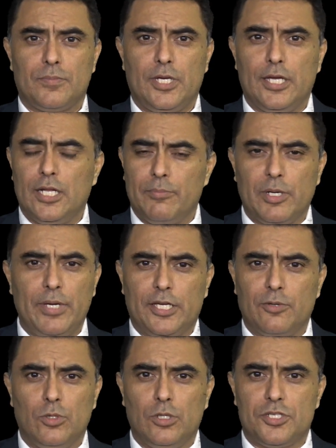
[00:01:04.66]
and I'm going to make it
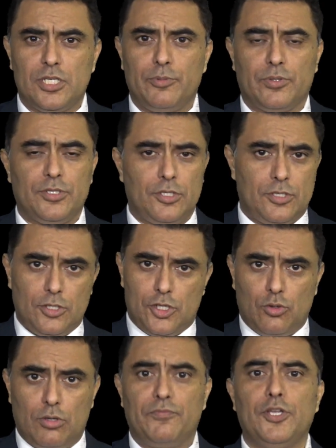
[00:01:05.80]
really simple because this is a
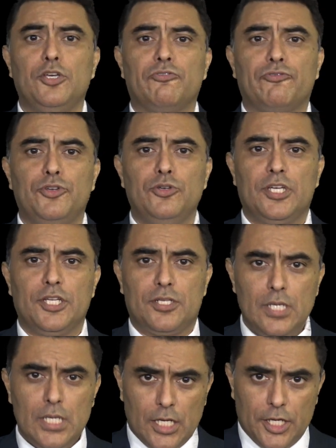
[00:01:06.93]
short video for you to get
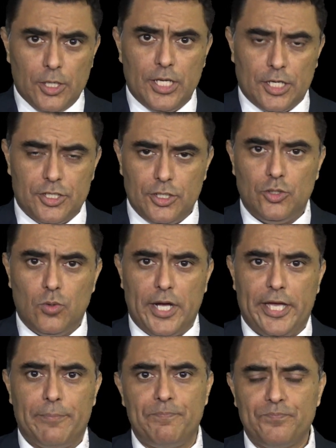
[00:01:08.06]
an introduction to who I
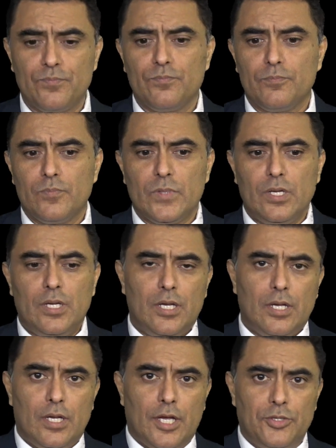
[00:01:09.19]
am.
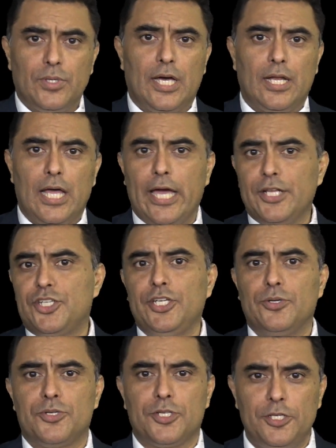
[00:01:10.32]
I do not lie, cheat,
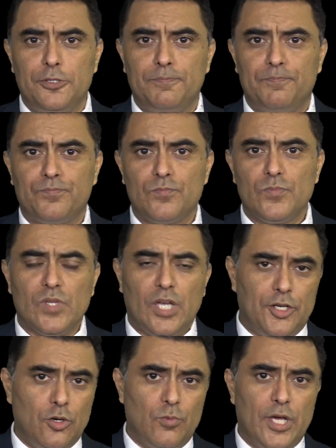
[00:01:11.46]
or steal. I
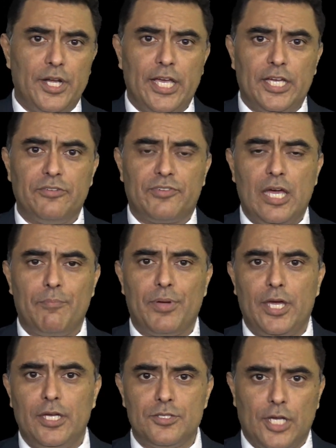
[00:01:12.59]
don't run negative
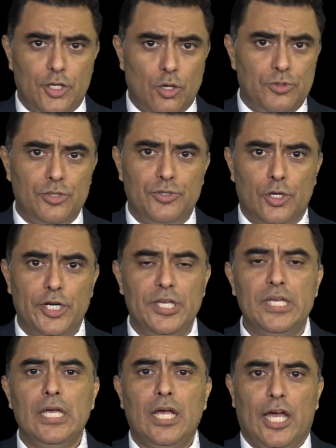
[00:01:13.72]
campaigns. I don't do dirty.
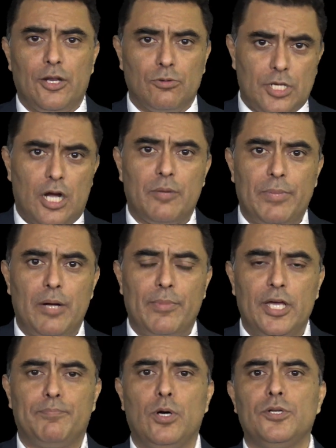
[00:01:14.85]
I don't talk about my
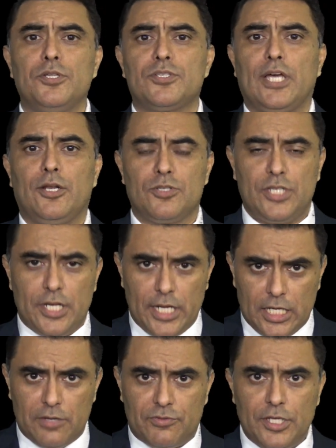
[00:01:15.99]
opponents. I don't say
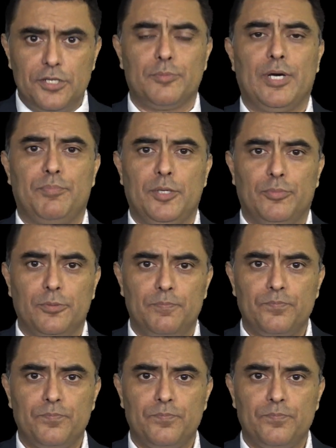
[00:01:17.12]
negative things about people.